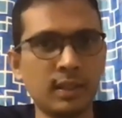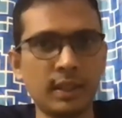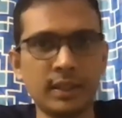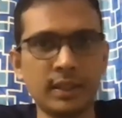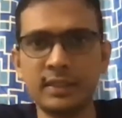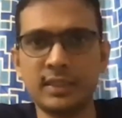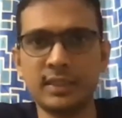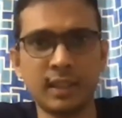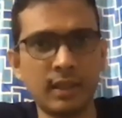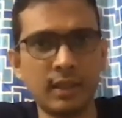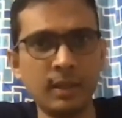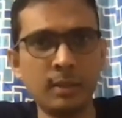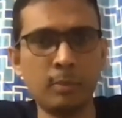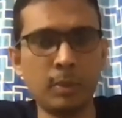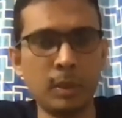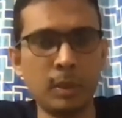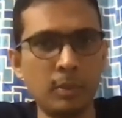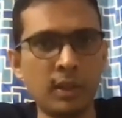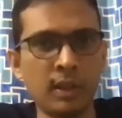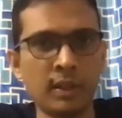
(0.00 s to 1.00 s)
I think generally
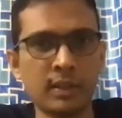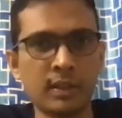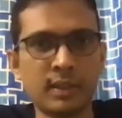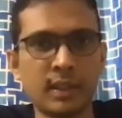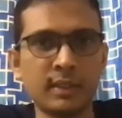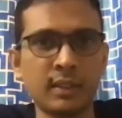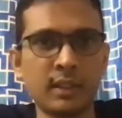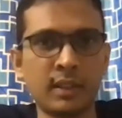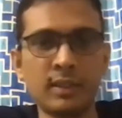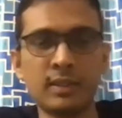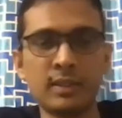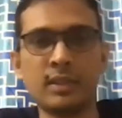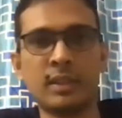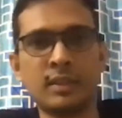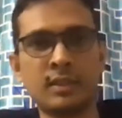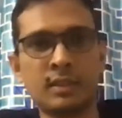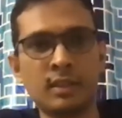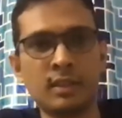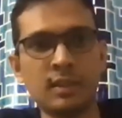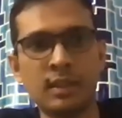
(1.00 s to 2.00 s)
people understand the risk in
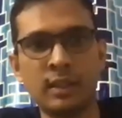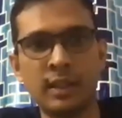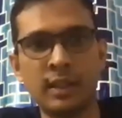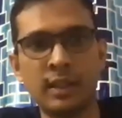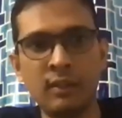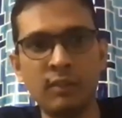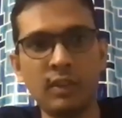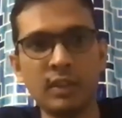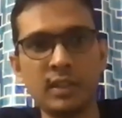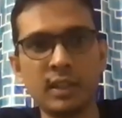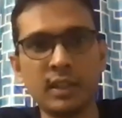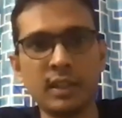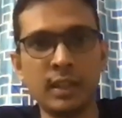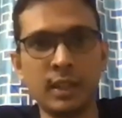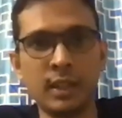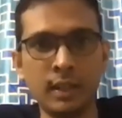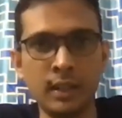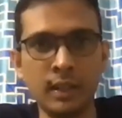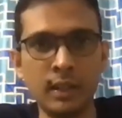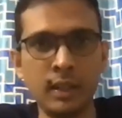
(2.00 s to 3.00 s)
investing in an
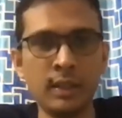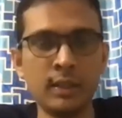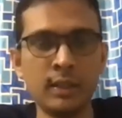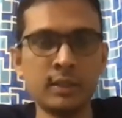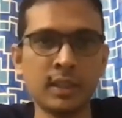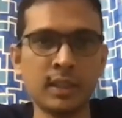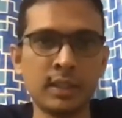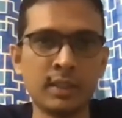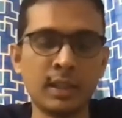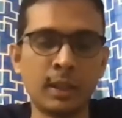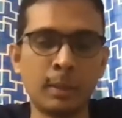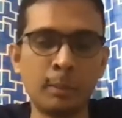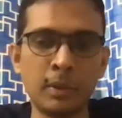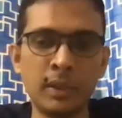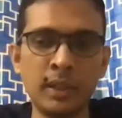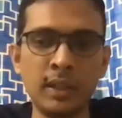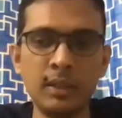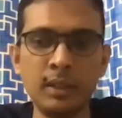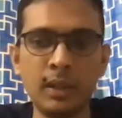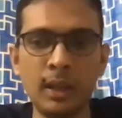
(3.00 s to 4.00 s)
early stage
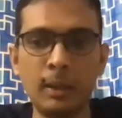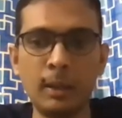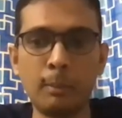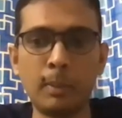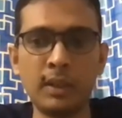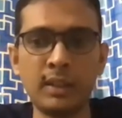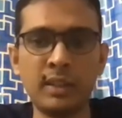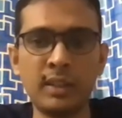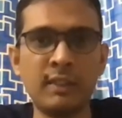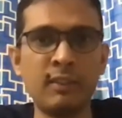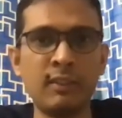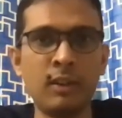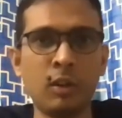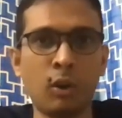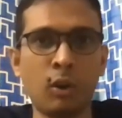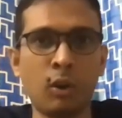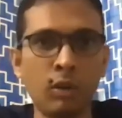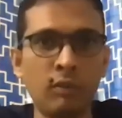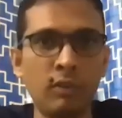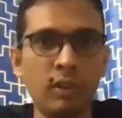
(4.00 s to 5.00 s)
company, but they will
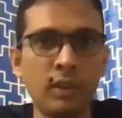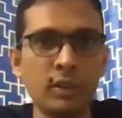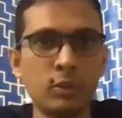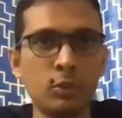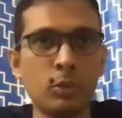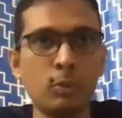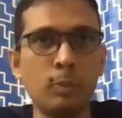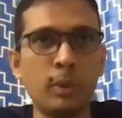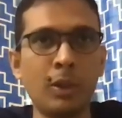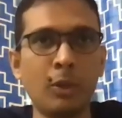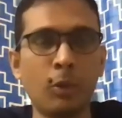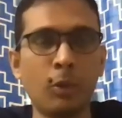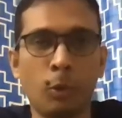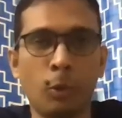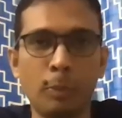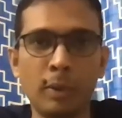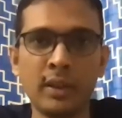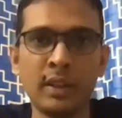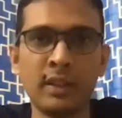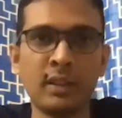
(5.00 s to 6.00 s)
always should be
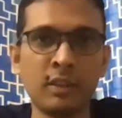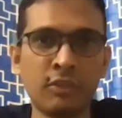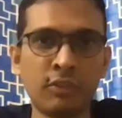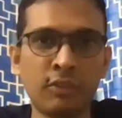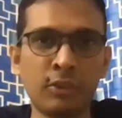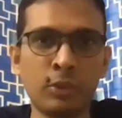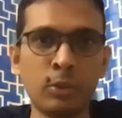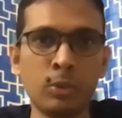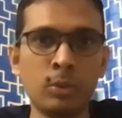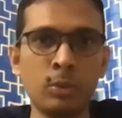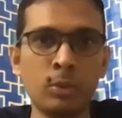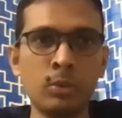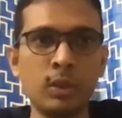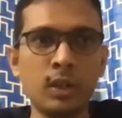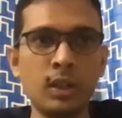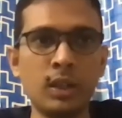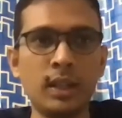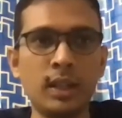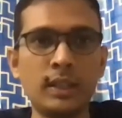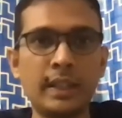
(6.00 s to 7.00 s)
open enough to
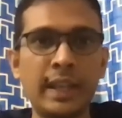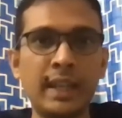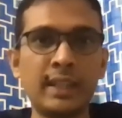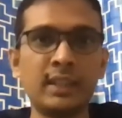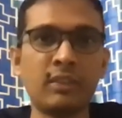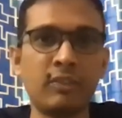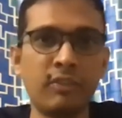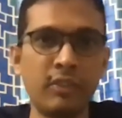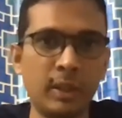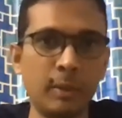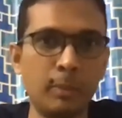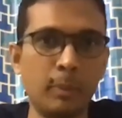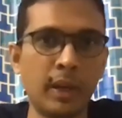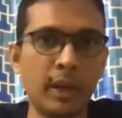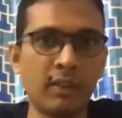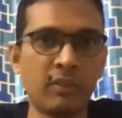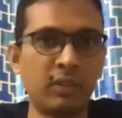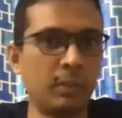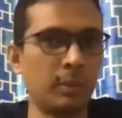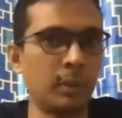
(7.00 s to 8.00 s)
take the
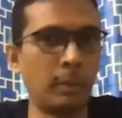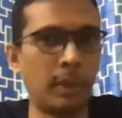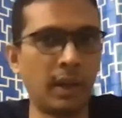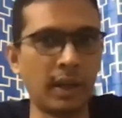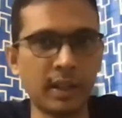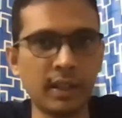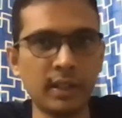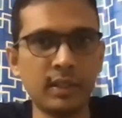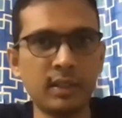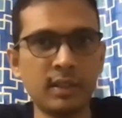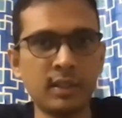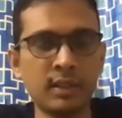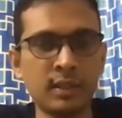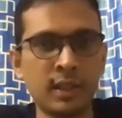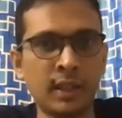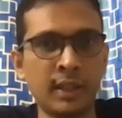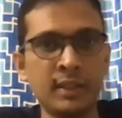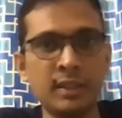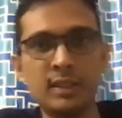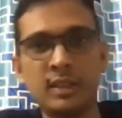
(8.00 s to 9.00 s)
feedback from the market
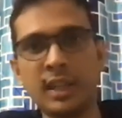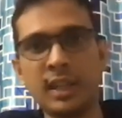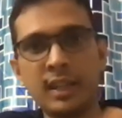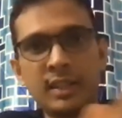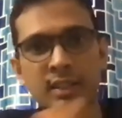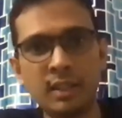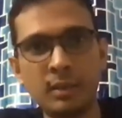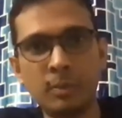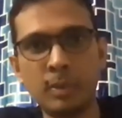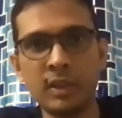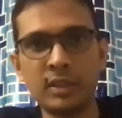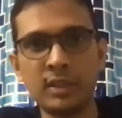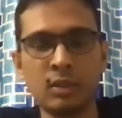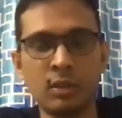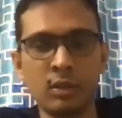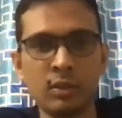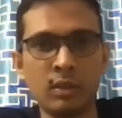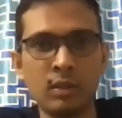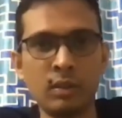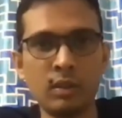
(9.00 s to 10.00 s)
and change it based
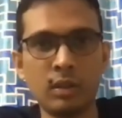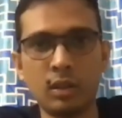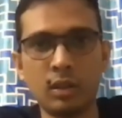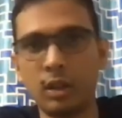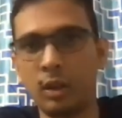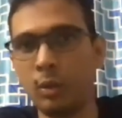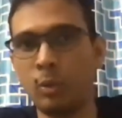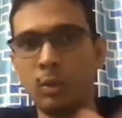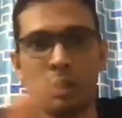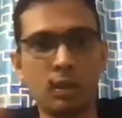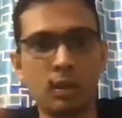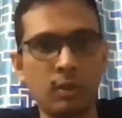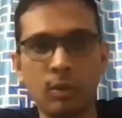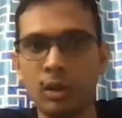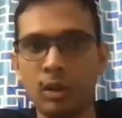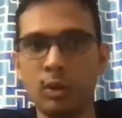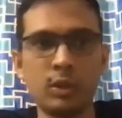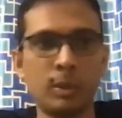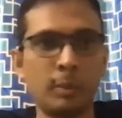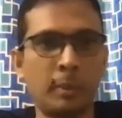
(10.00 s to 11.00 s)
on
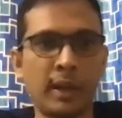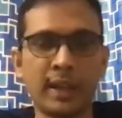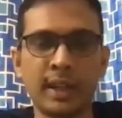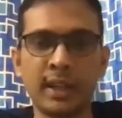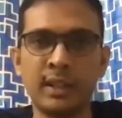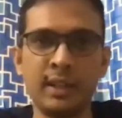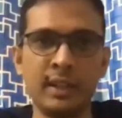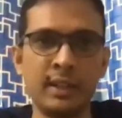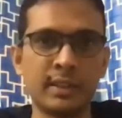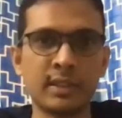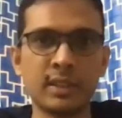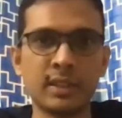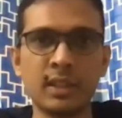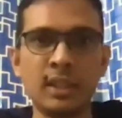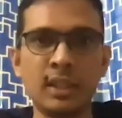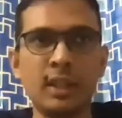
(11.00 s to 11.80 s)
how the market needs.